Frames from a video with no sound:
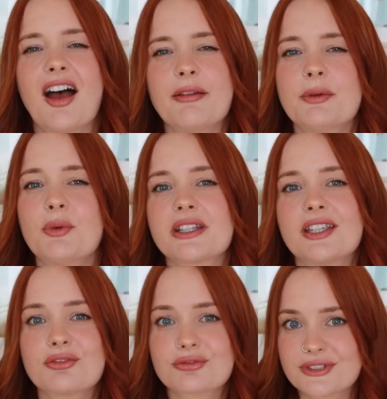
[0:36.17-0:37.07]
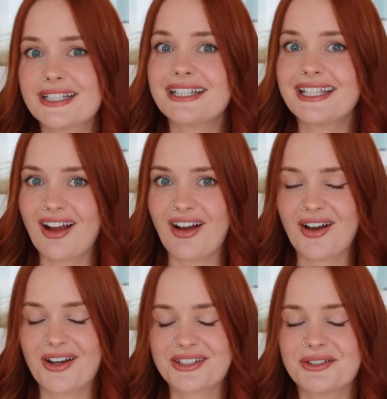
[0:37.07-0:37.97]
I've been working really
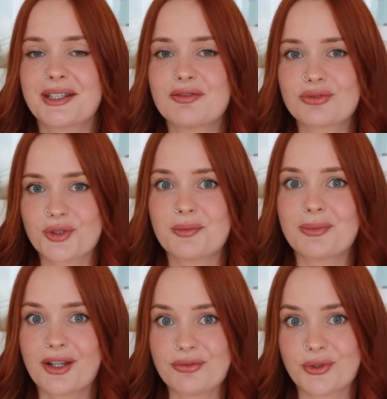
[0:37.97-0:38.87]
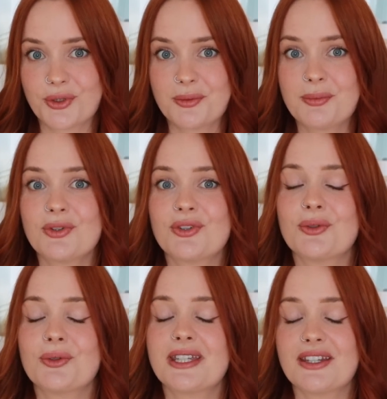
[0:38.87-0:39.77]
hard going room by room
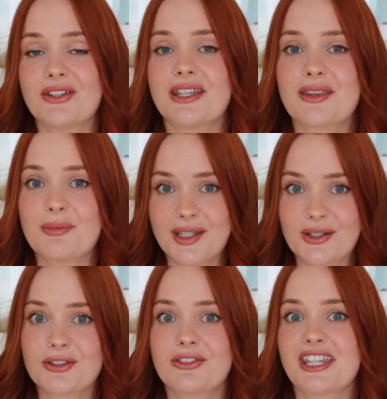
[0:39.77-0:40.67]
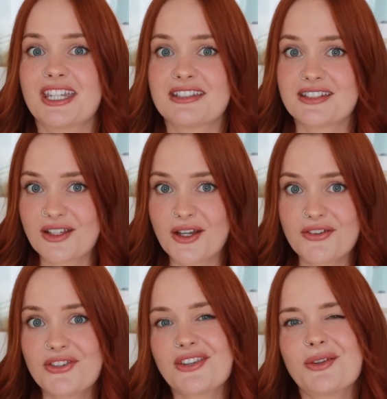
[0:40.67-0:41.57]
to give it the makeover that it
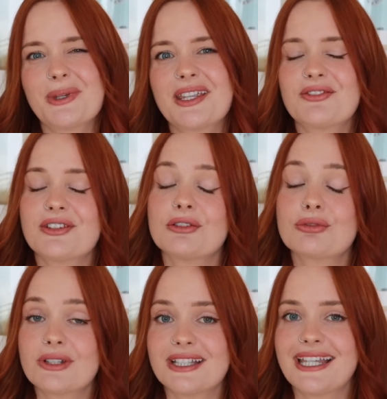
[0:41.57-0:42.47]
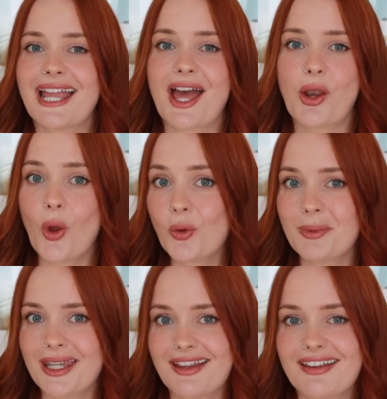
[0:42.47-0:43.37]
deserves so that we can feel really at home
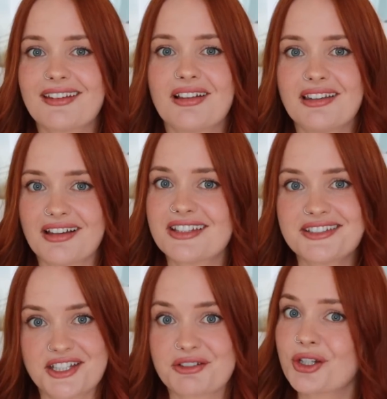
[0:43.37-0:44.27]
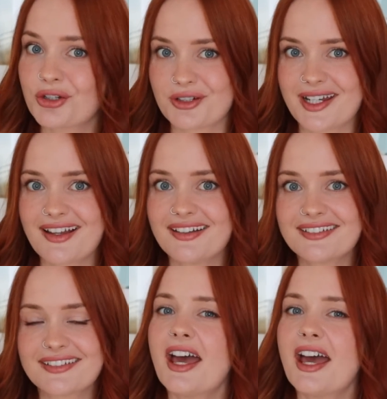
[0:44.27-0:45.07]
here in our last year in Korea.